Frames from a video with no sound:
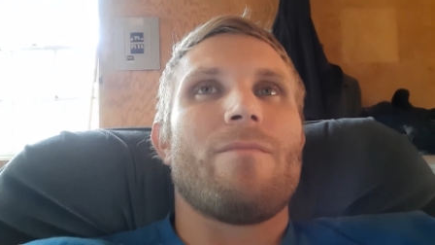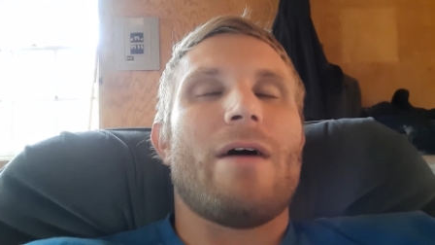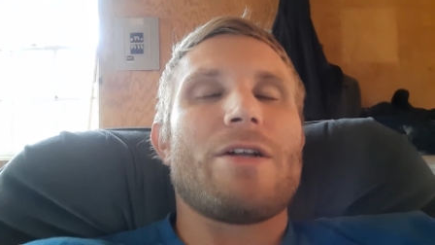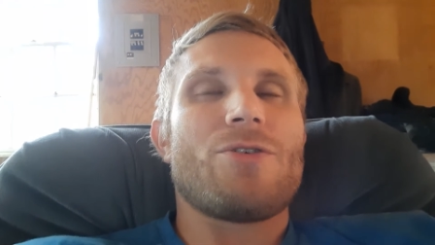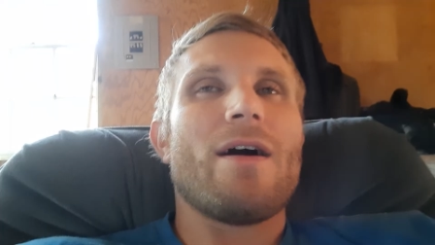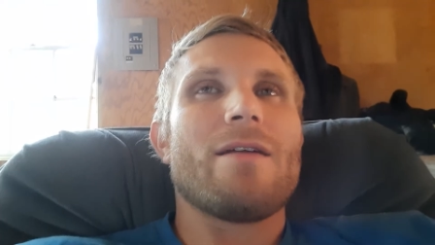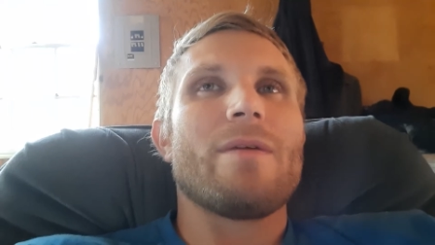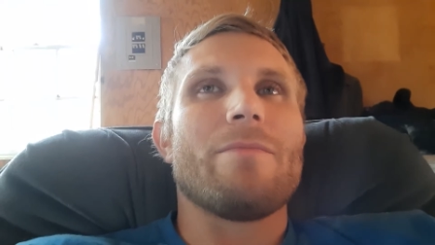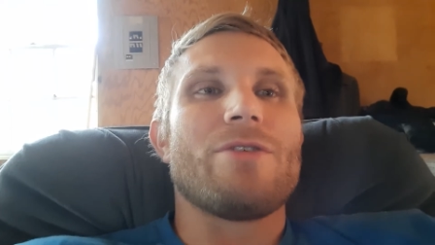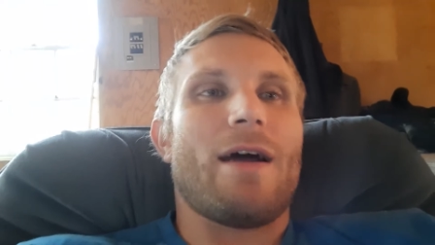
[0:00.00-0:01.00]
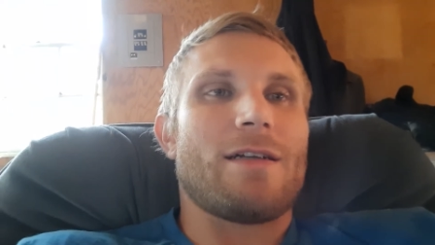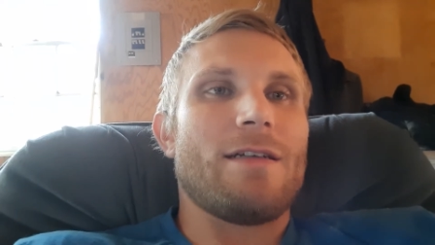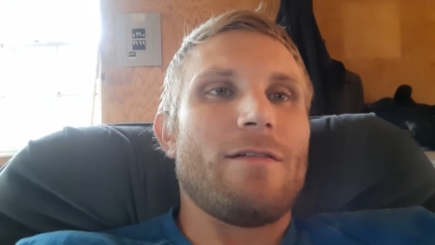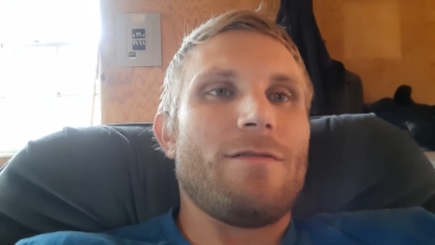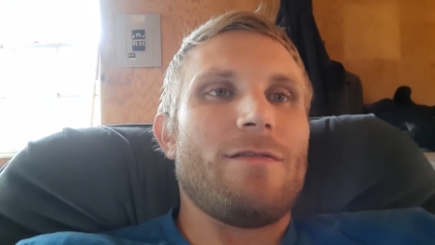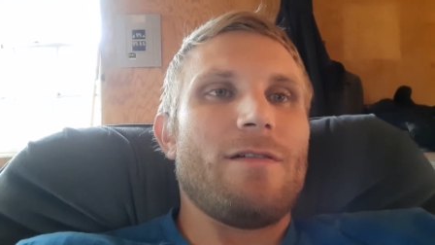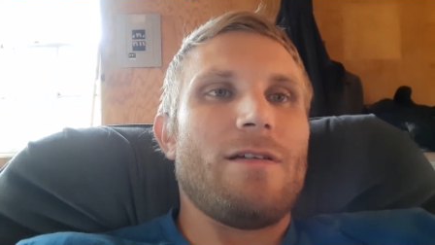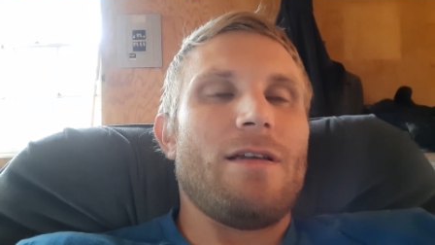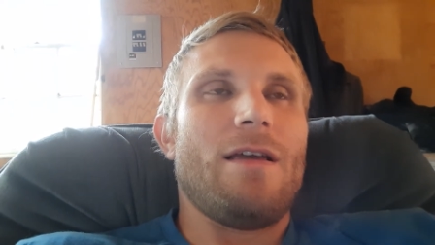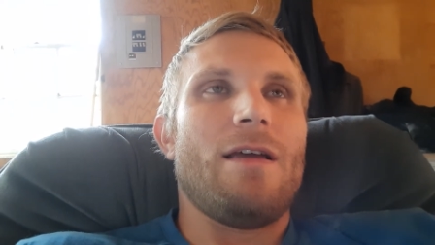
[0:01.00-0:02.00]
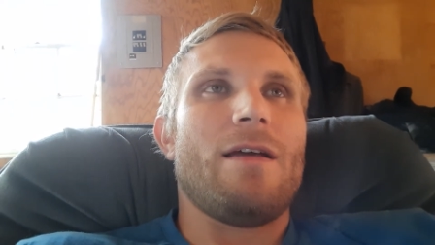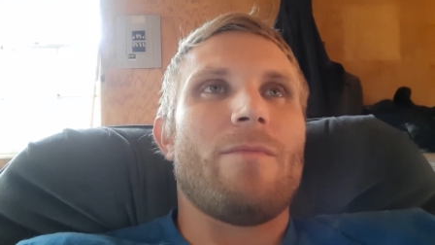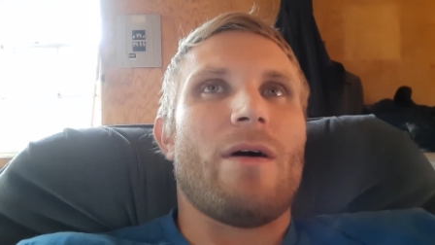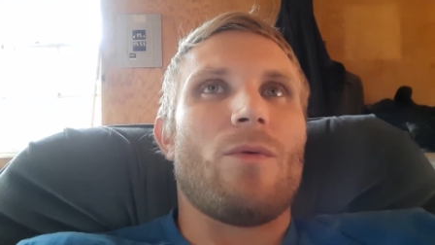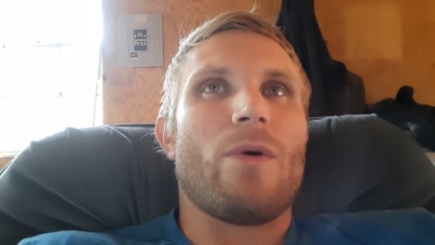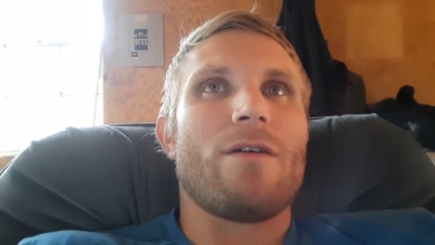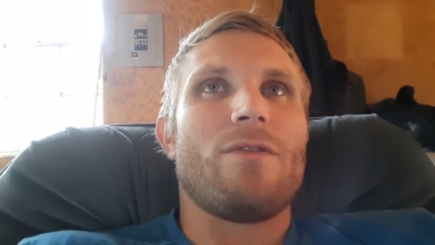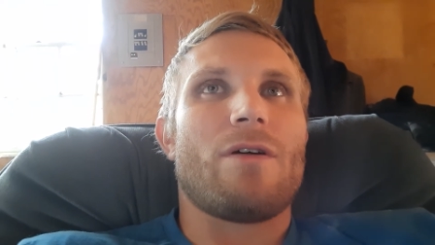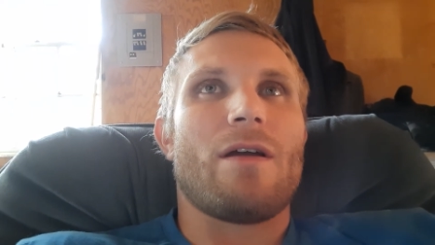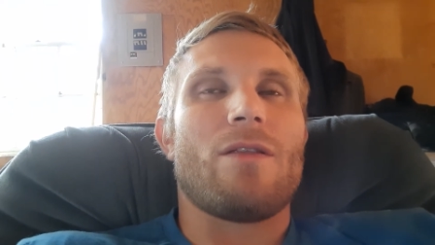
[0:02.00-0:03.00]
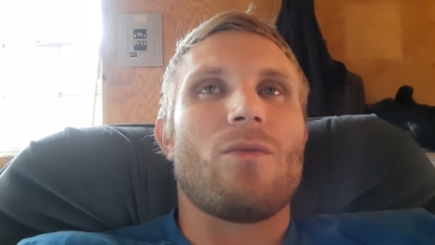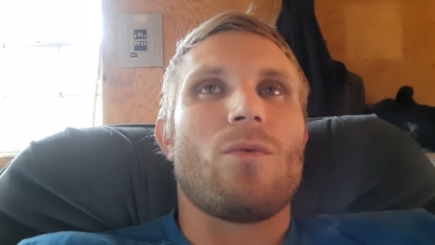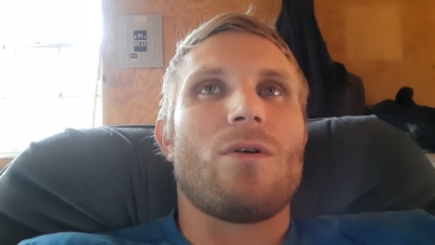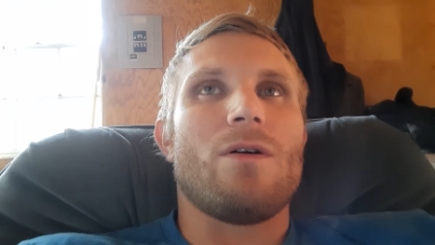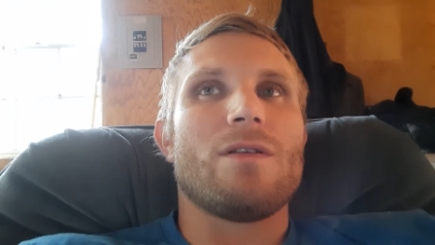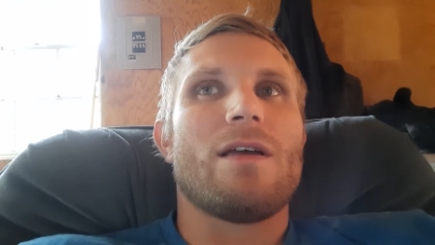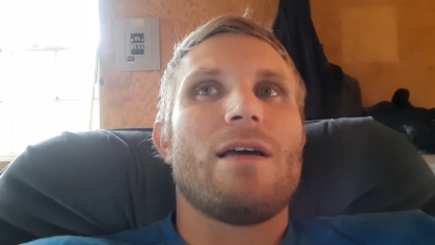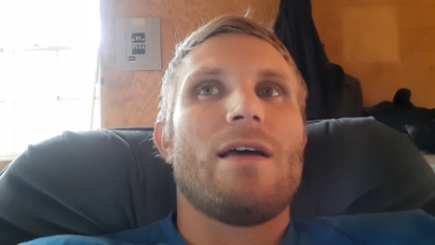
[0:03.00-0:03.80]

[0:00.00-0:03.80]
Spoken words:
I try to be objective in my way of looking at the world.